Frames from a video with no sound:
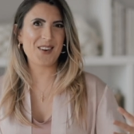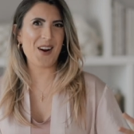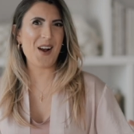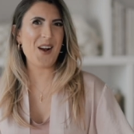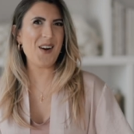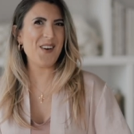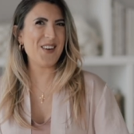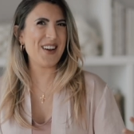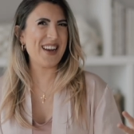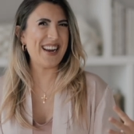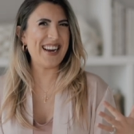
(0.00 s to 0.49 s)

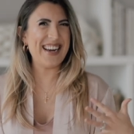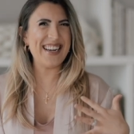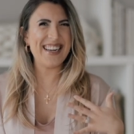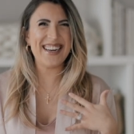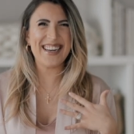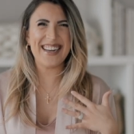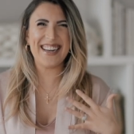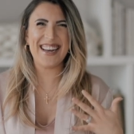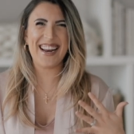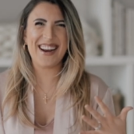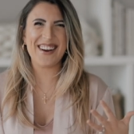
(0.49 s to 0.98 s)
growing
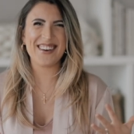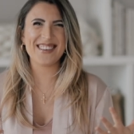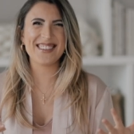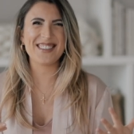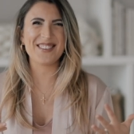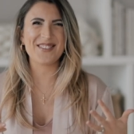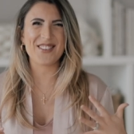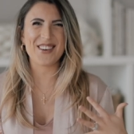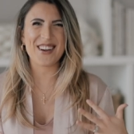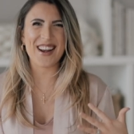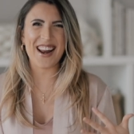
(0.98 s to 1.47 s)
in
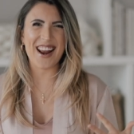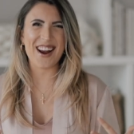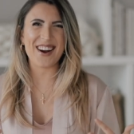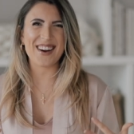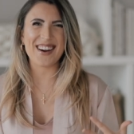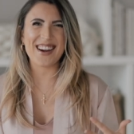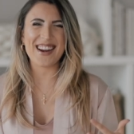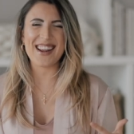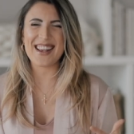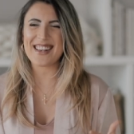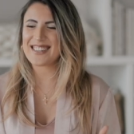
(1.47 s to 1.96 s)
different
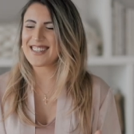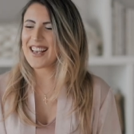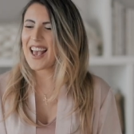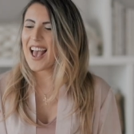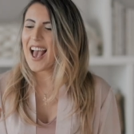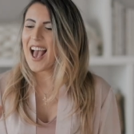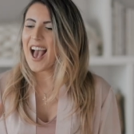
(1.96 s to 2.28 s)
areas.